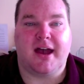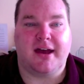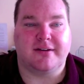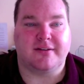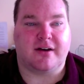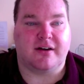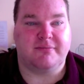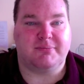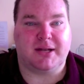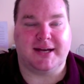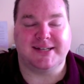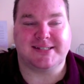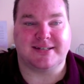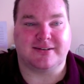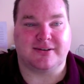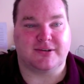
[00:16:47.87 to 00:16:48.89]
and I
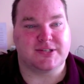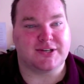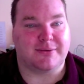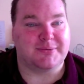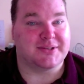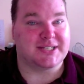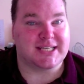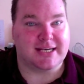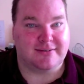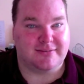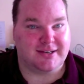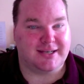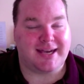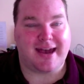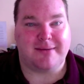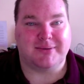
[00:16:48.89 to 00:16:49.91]
placed it on top of the TV
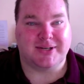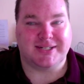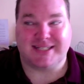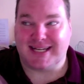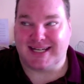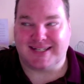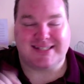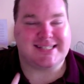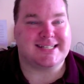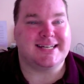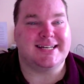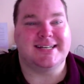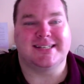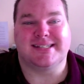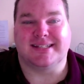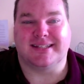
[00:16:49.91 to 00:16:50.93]
cabinet
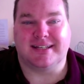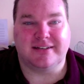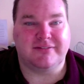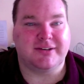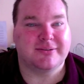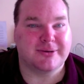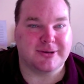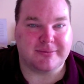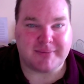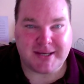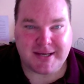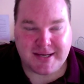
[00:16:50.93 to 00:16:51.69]
downstairs in the living room.